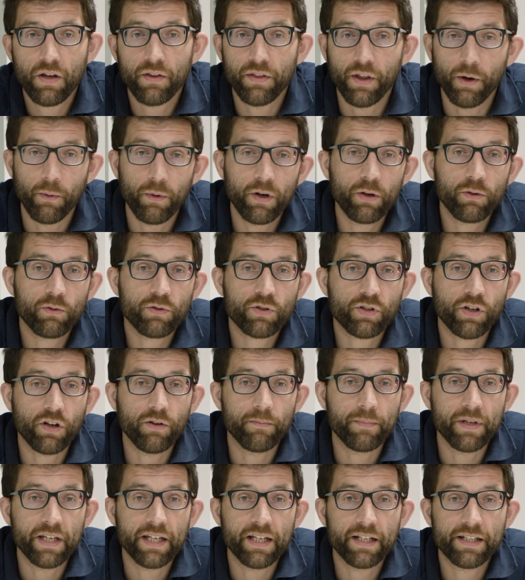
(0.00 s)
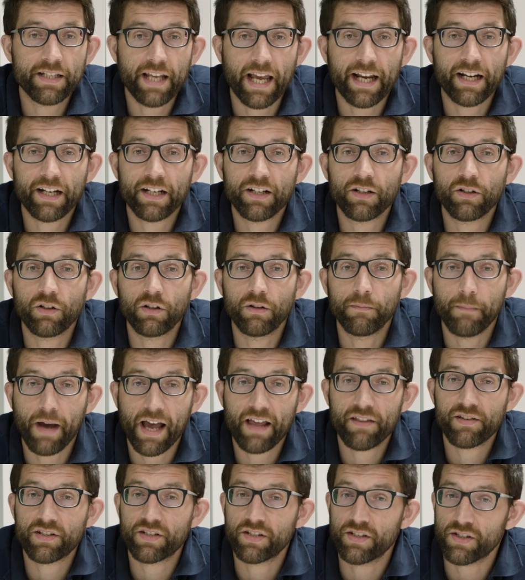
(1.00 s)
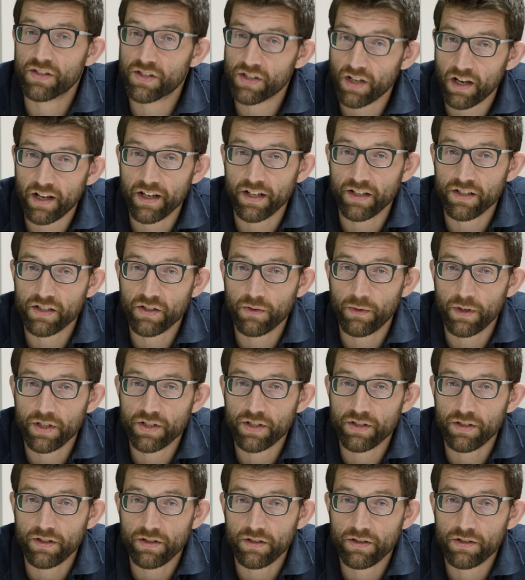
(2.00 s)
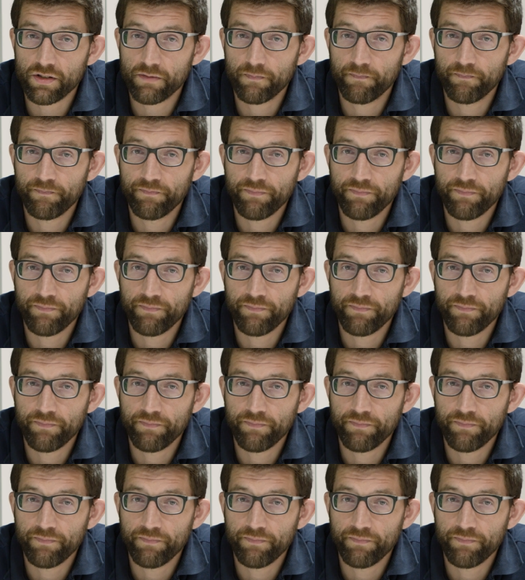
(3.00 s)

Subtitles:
There will also be technical maths and science questions.